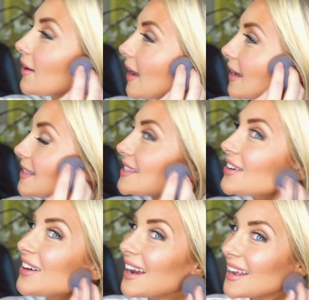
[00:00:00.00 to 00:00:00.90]
Okay,
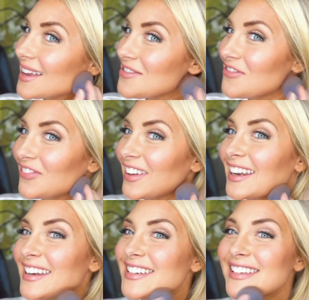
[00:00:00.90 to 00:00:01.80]
so I am
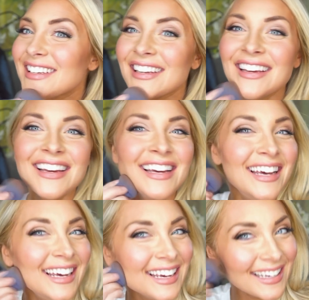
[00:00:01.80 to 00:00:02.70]
finished.
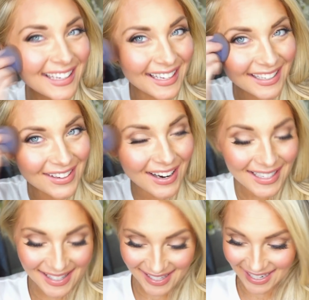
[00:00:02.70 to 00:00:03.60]
Can you
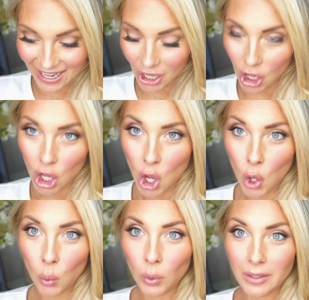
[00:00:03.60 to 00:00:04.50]
guys tell
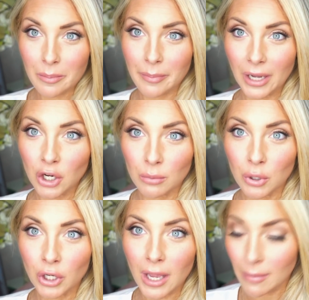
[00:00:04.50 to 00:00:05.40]
what a better
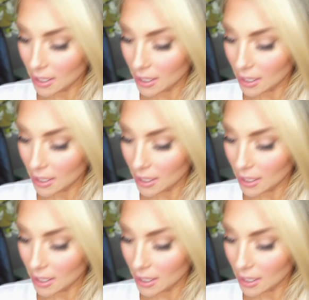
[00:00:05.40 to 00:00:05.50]
mood I'm